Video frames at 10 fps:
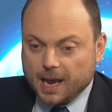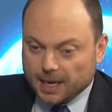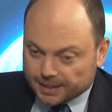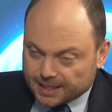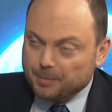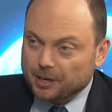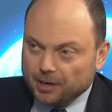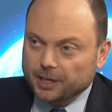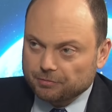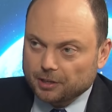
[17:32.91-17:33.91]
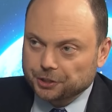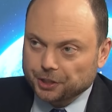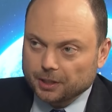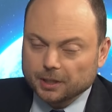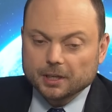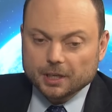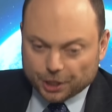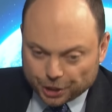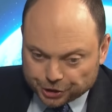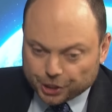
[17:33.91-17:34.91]
And a democratic Russia
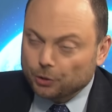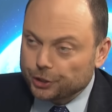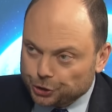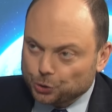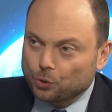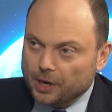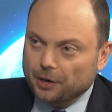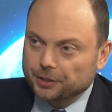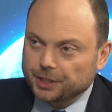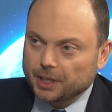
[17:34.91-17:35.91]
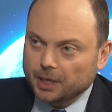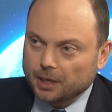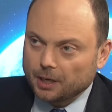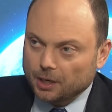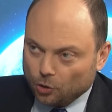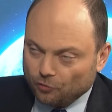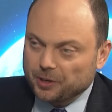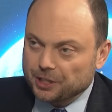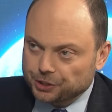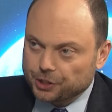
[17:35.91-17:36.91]
is the only sure guarantee of
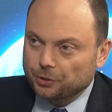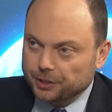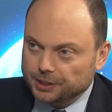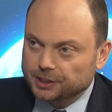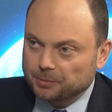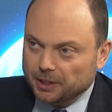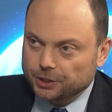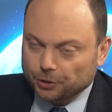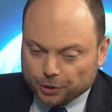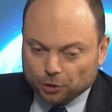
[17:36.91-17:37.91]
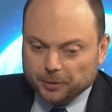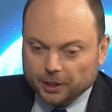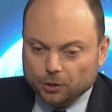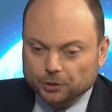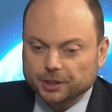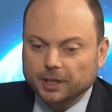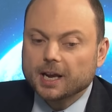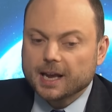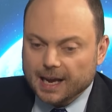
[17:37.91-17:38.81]
peace, security, and stability on the European continent.